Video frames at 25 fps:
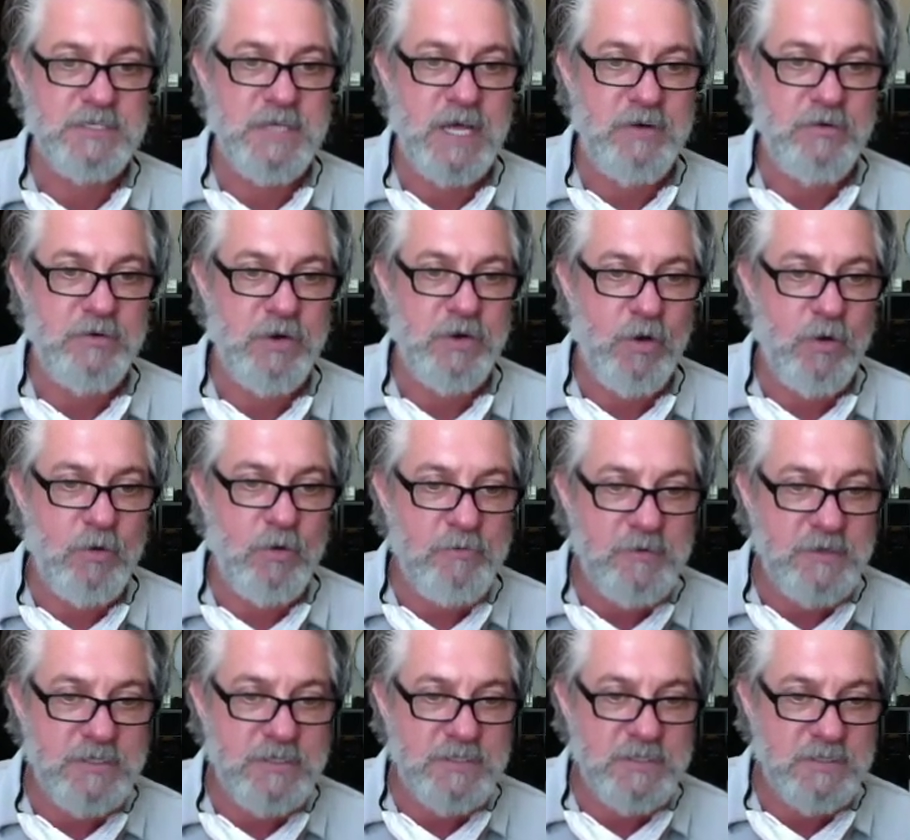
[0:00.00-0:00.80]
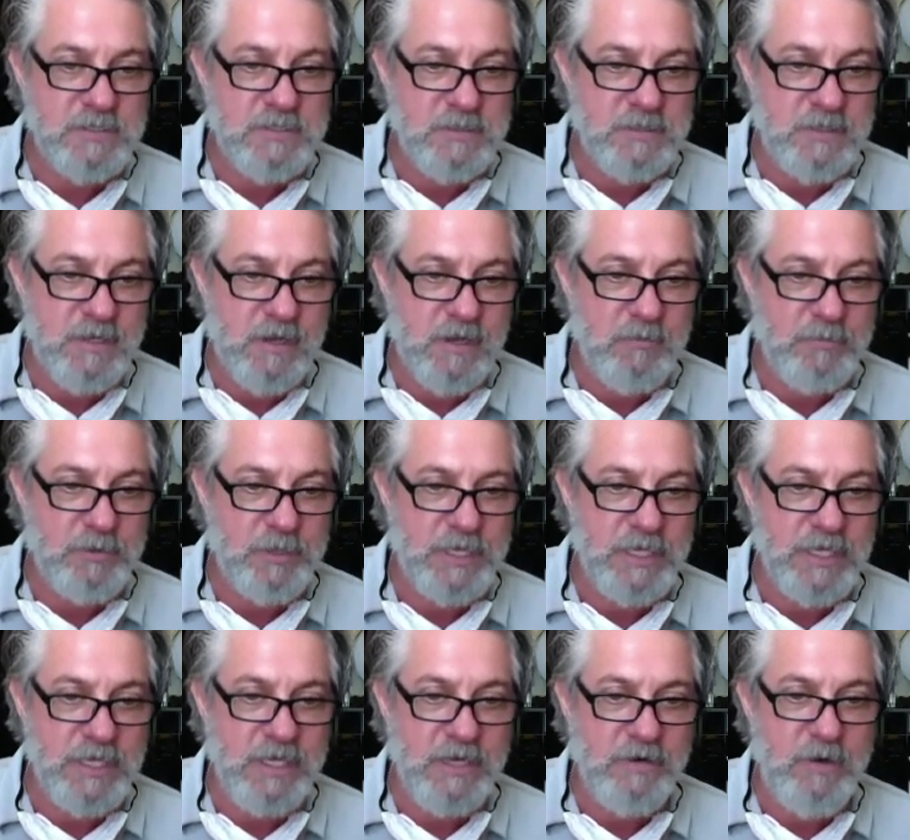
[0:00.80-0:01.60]
I don't know if it's
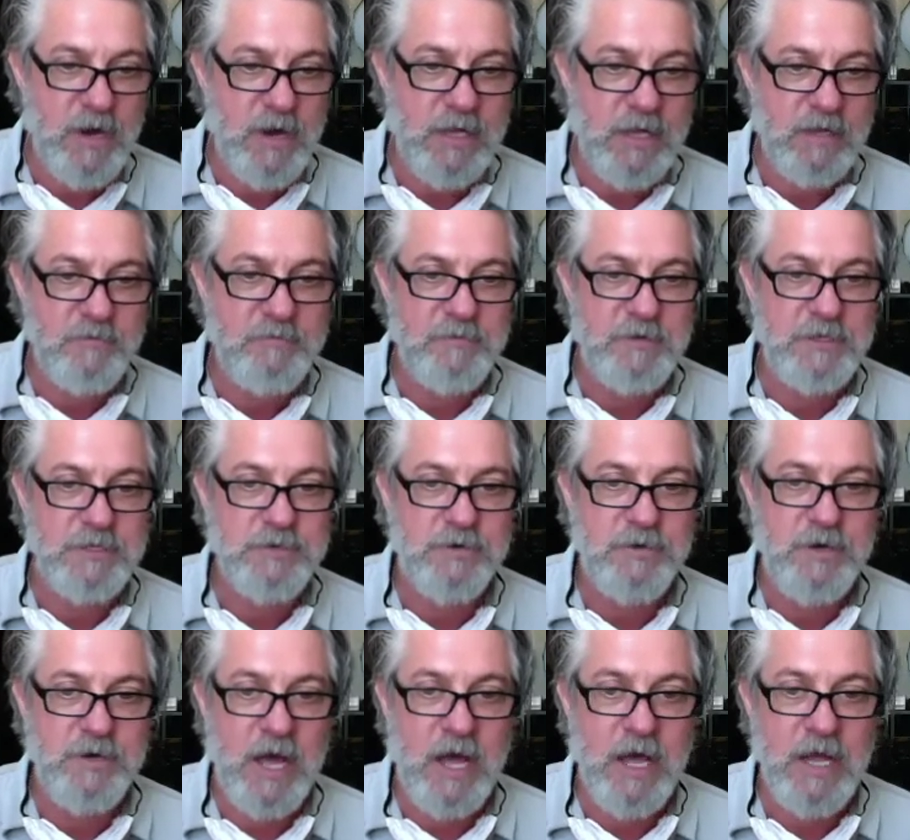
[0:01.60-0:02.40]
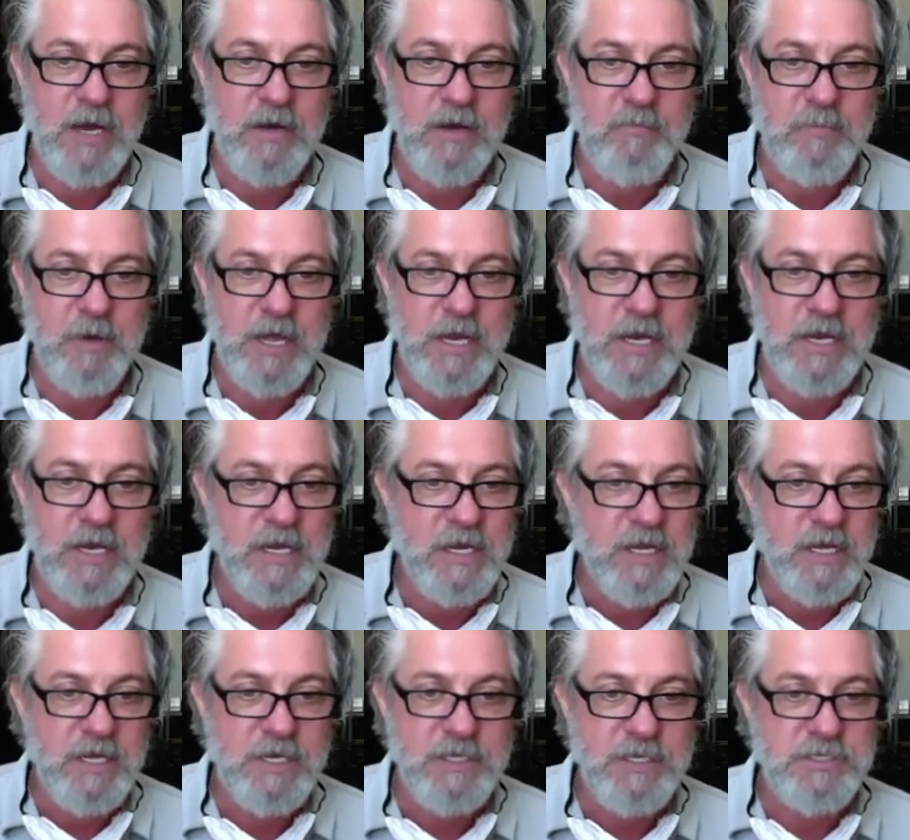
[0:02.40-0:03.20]
completely relevant or not, but
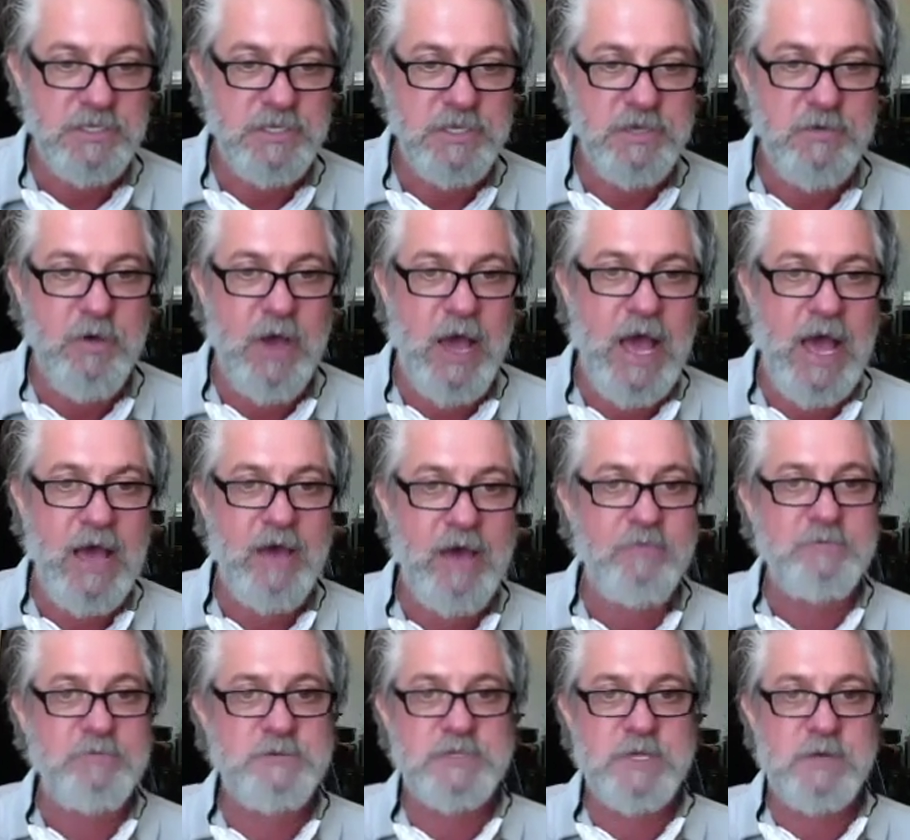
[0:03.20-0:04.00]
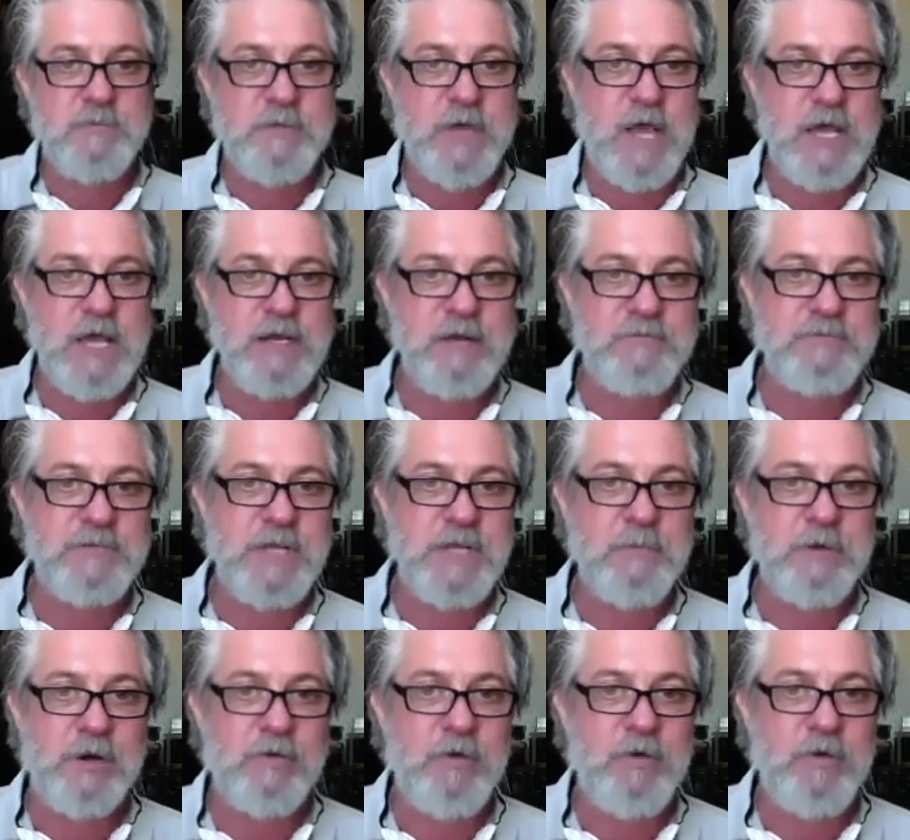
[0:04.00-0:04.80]
do you have some kind of
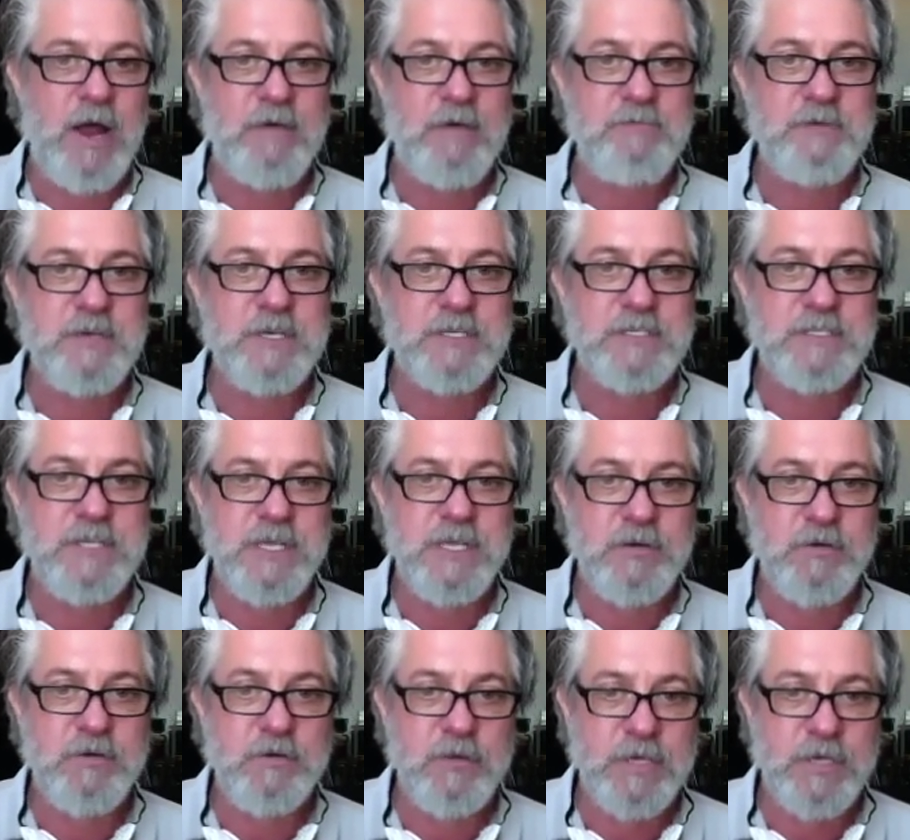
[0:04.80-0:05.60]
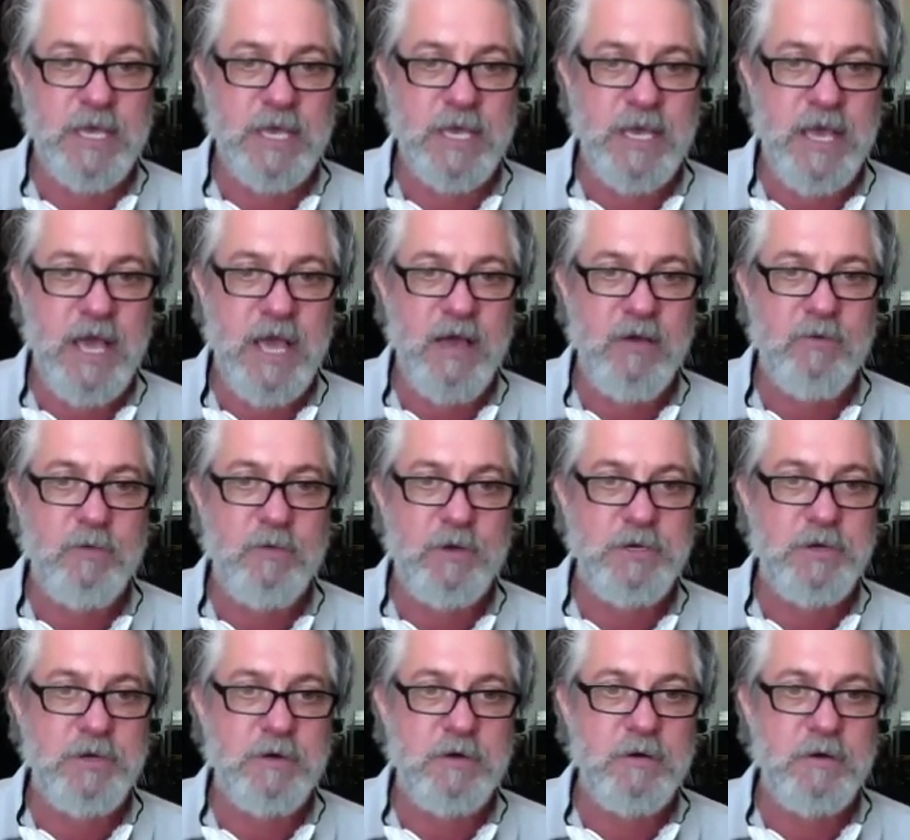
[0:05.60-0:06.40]
demographics that you're looking at
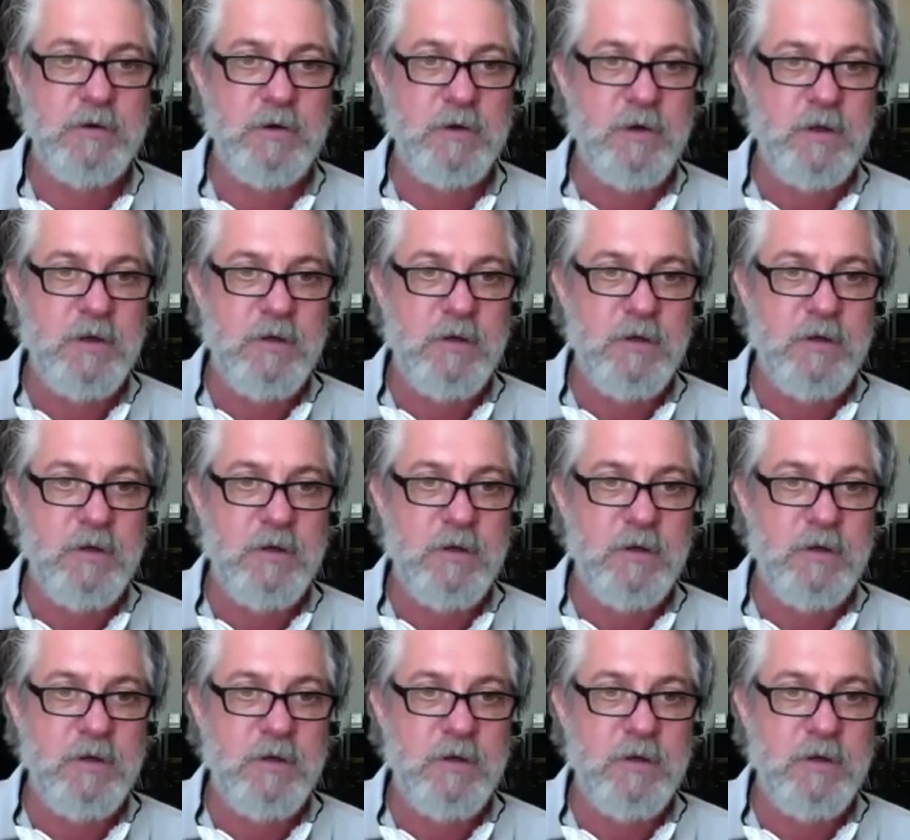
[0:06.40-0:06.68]
when you're